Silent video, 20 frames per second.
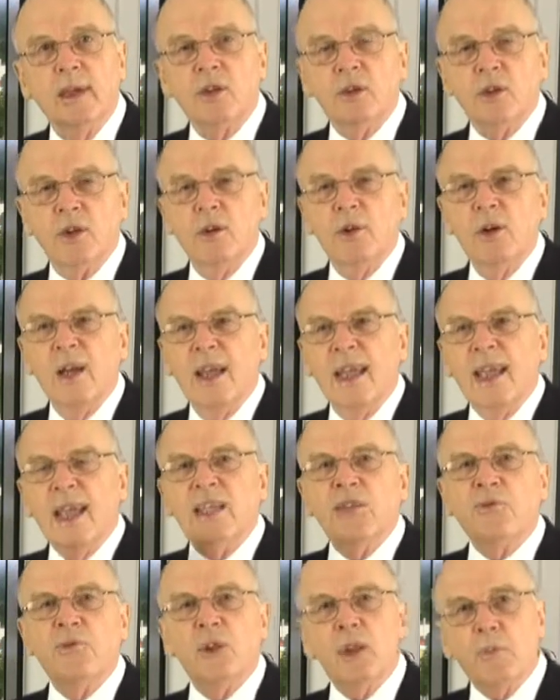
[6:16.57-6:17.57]
So
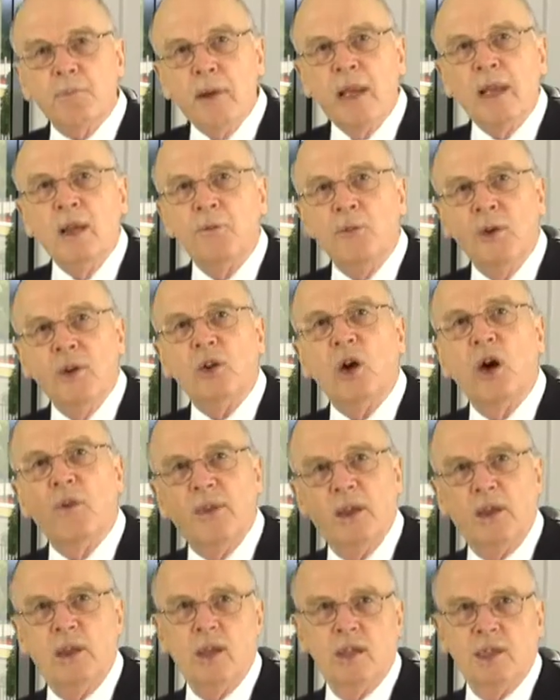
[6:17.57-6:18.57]
it's for the benefit
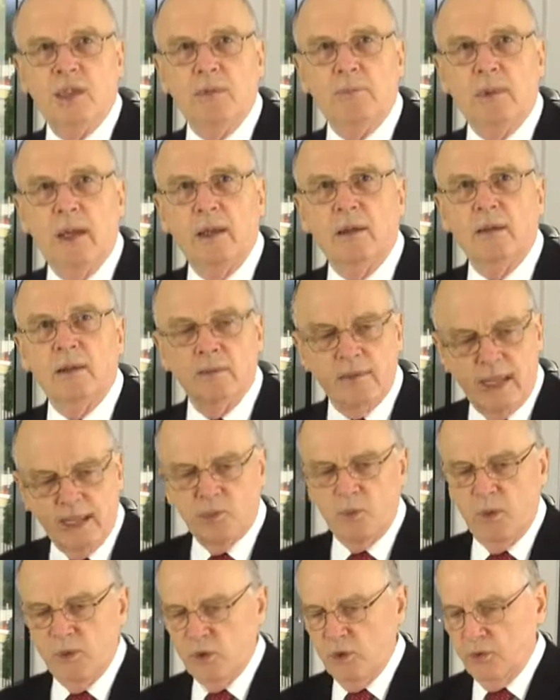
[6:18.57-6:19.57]
of the customer.
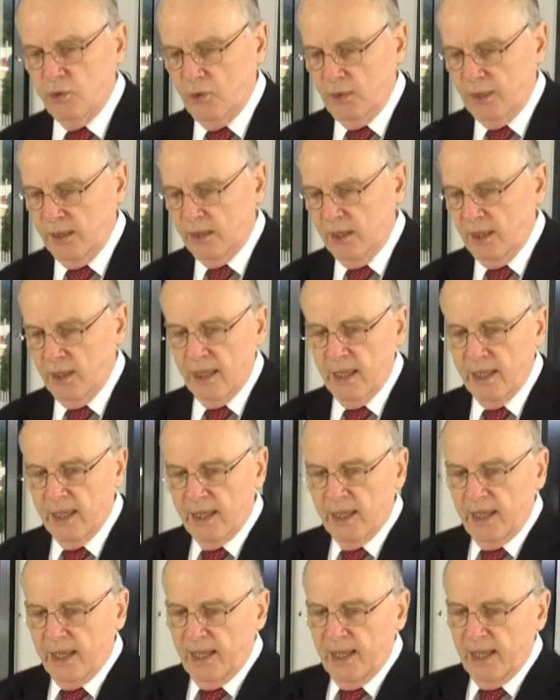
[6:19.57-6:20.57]
That's what you're doing.
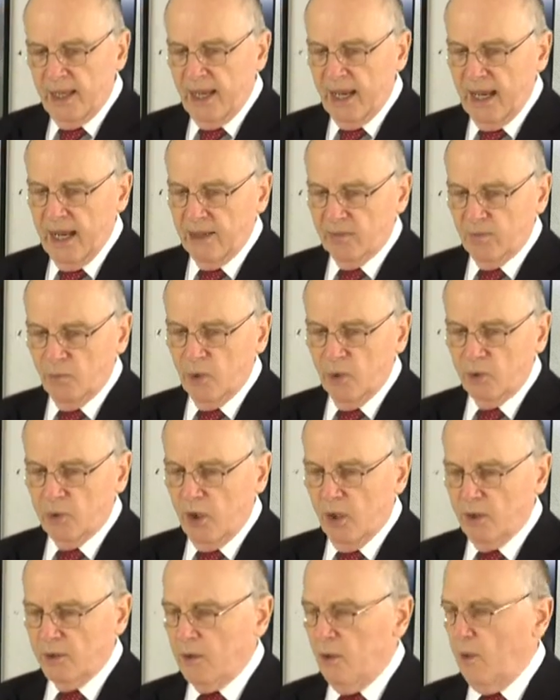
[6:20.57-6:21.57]
And we've
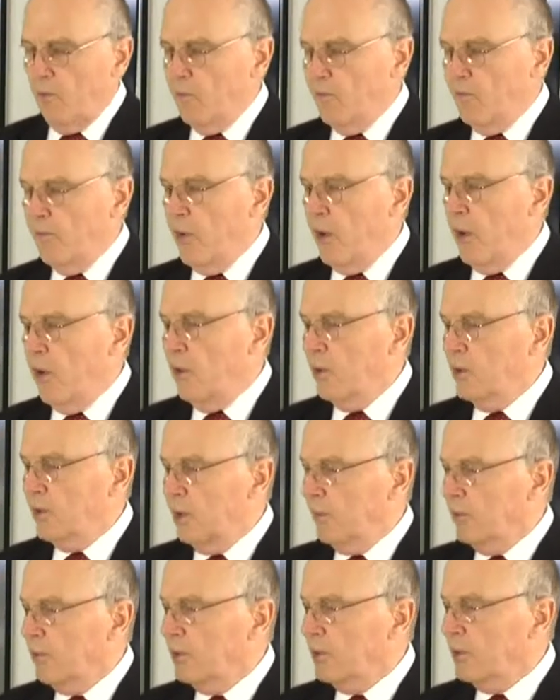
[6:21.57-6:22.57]
got very
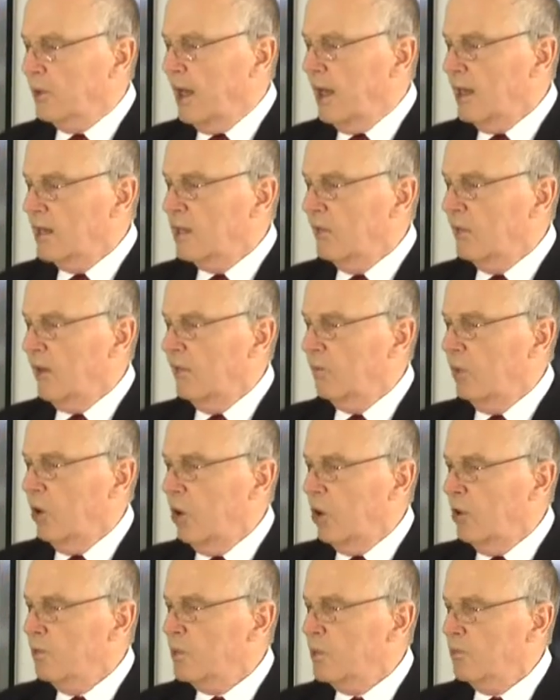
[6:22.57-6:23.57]
different kinds of
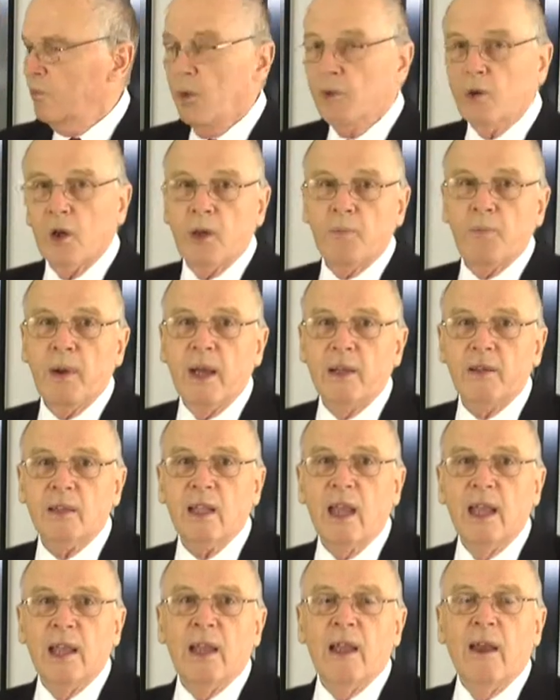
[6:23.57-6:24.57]
envelopes. We've got about
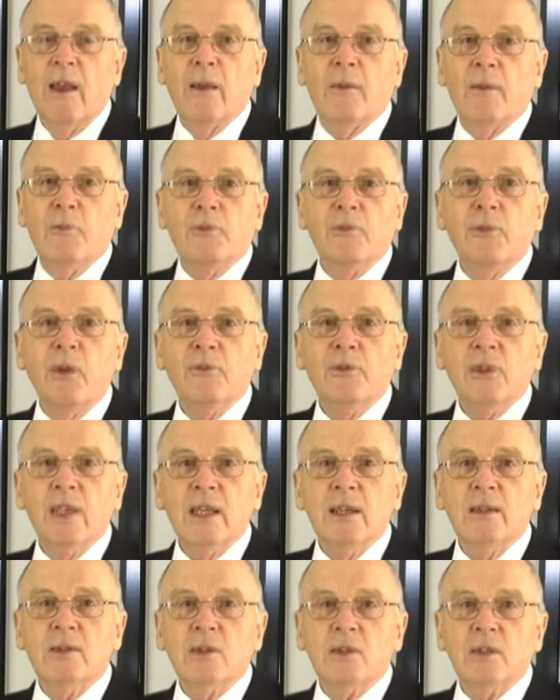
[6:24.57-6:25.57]

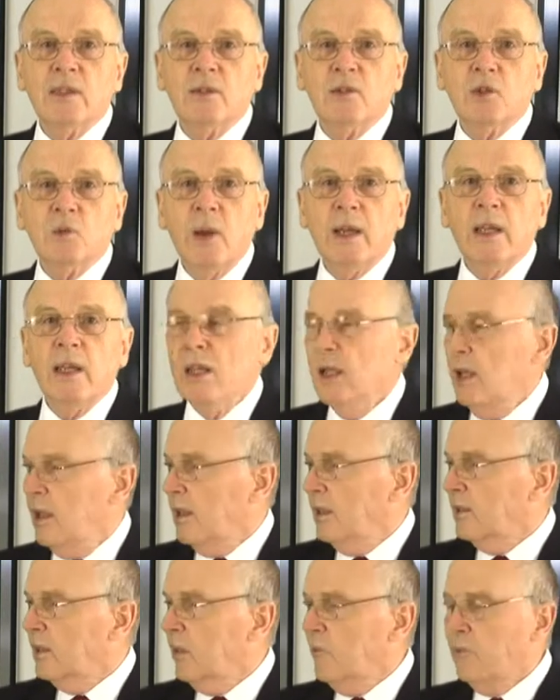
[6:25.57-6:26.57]
15 to 20
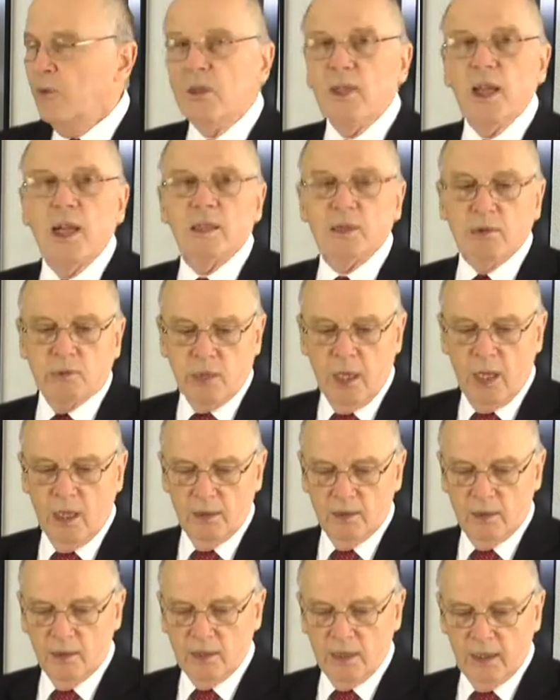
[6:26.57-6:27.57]
different kinds of
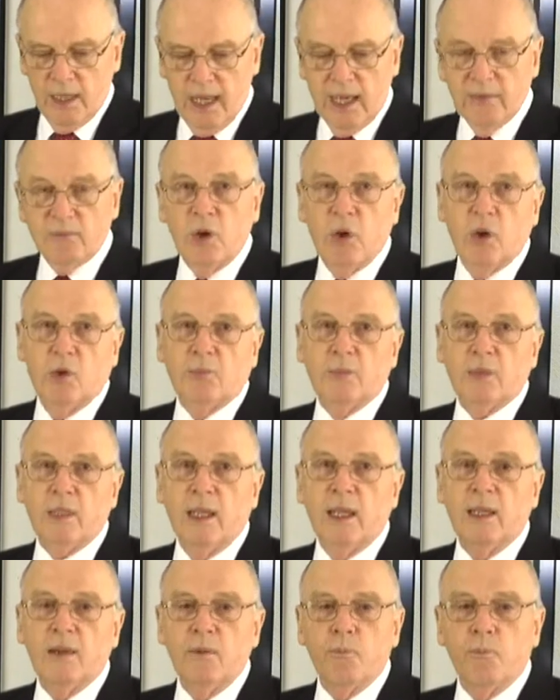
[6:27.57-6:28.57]
colors envelopes
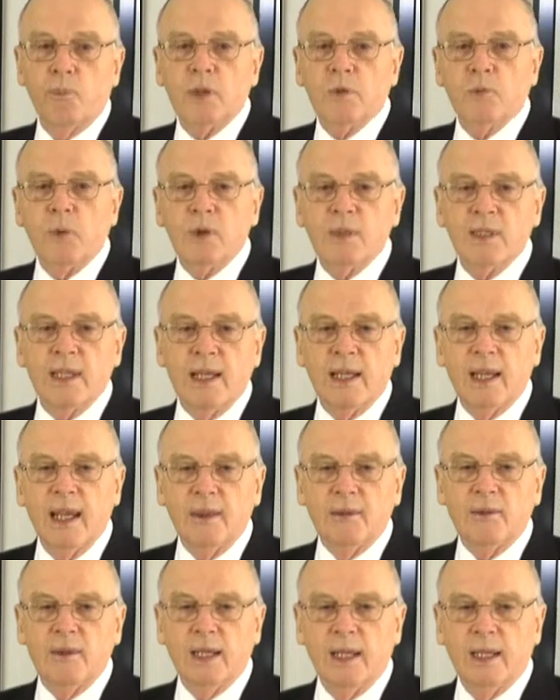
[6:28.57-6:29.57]
there, which we'll send
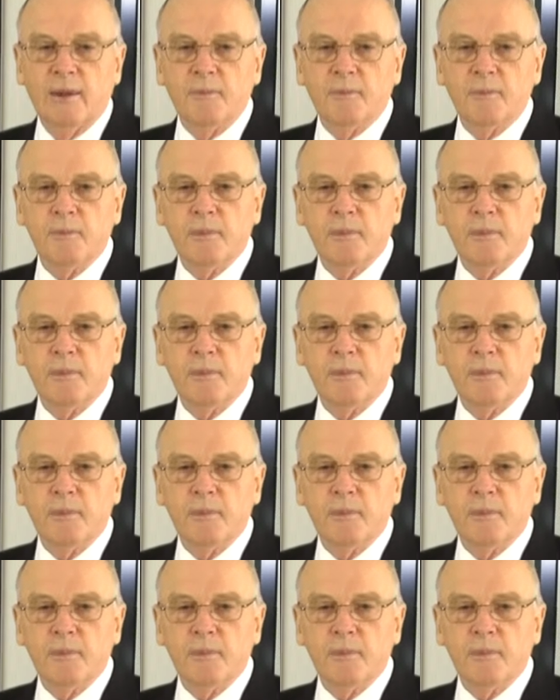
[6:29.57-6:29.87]
out there.